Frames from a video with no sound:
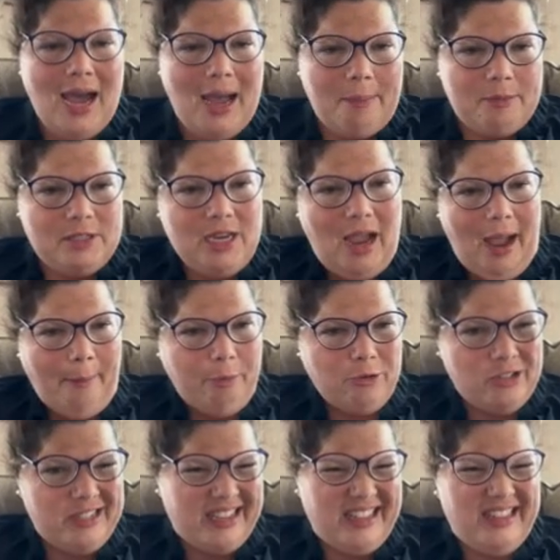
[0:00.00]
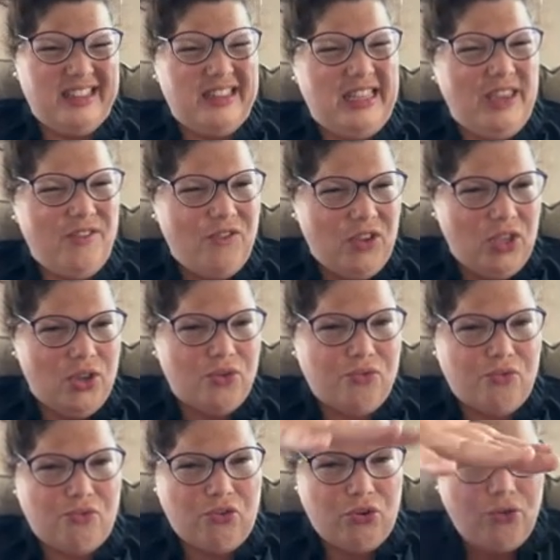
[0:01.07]
up top, which is like a leafy
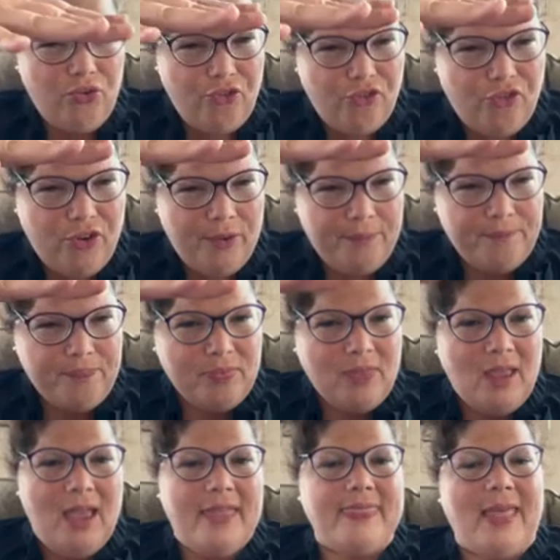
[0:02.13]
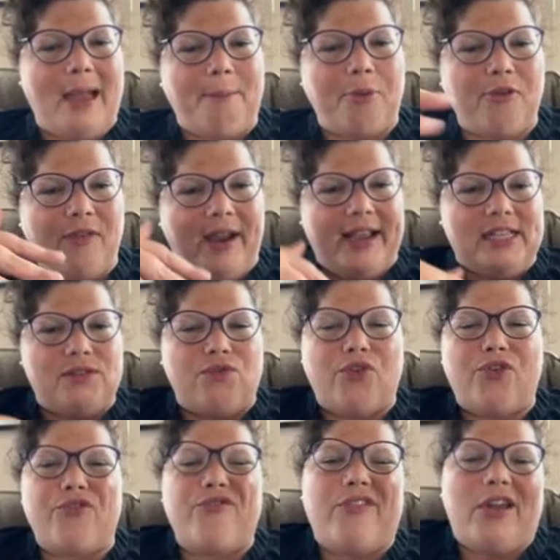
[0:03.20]
roof, and that provides
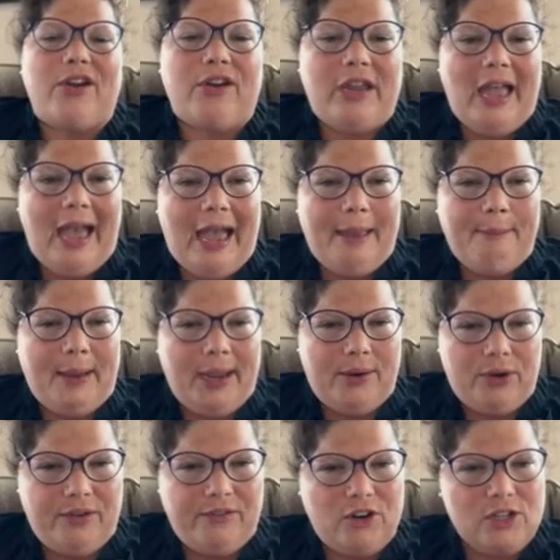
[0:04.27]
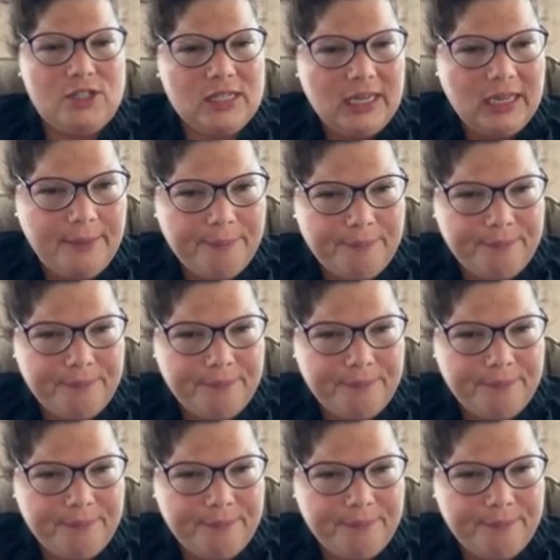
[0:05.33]
for very high biodiversity.